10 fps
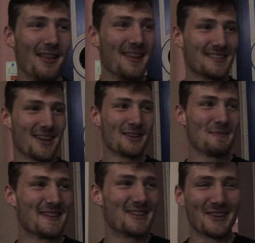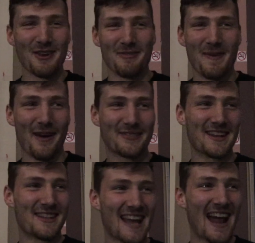These guys are a bit too good for me. I've
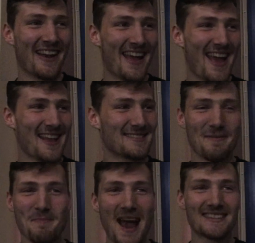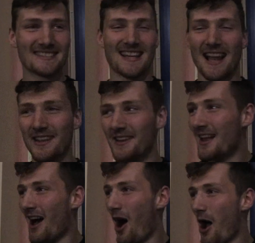seen the talent here. It's amazing talent.
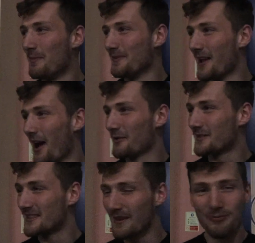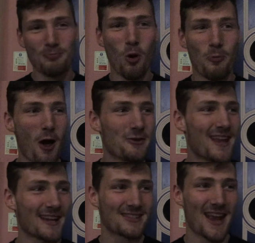I hope, you know, to see more pros
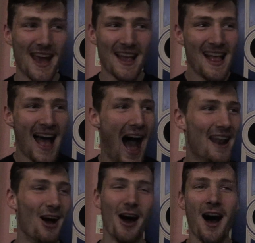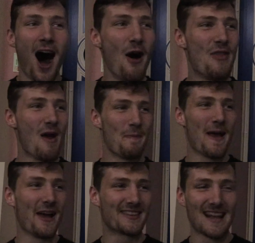next year. Yeah. And I'll never
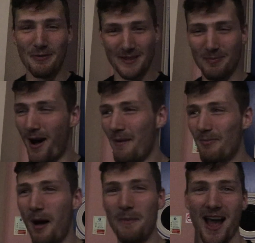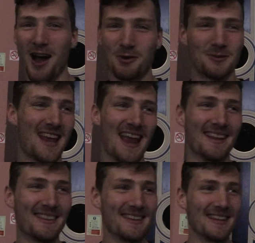be up to levels of my mate Uncle
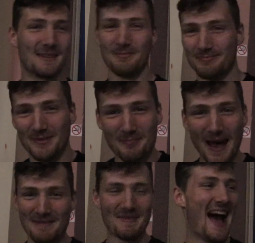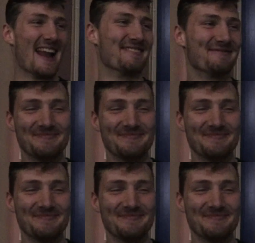T. Great man.